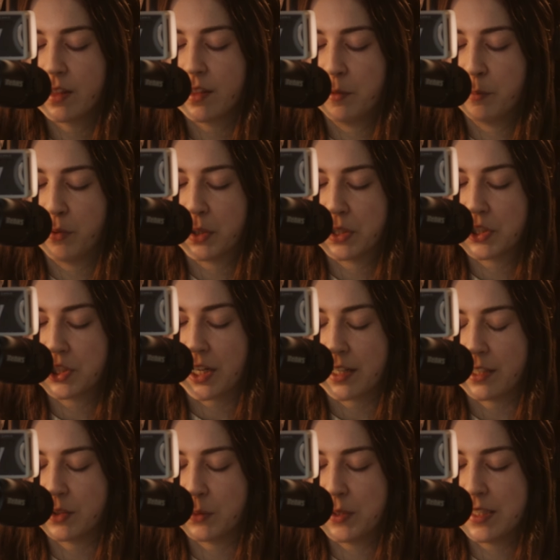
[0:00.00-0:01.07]
The poor
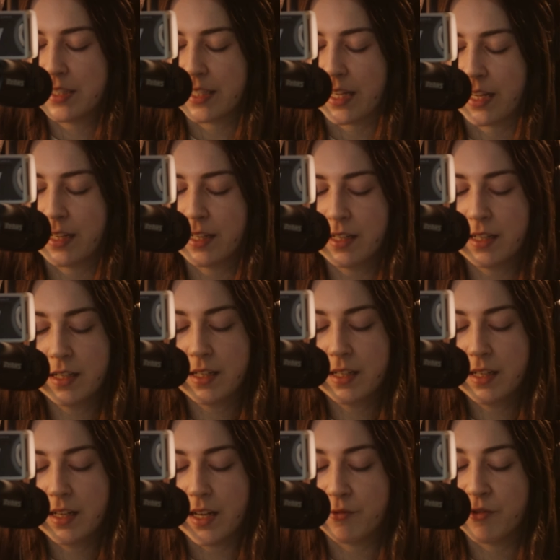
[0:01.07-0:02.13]
child was dead,
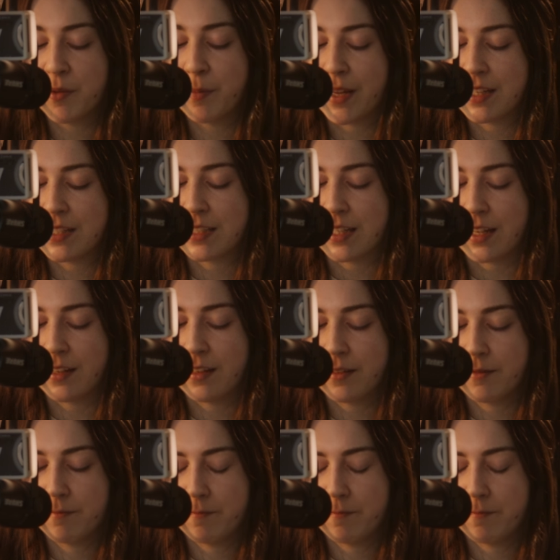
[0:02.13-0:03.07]
and remained dead.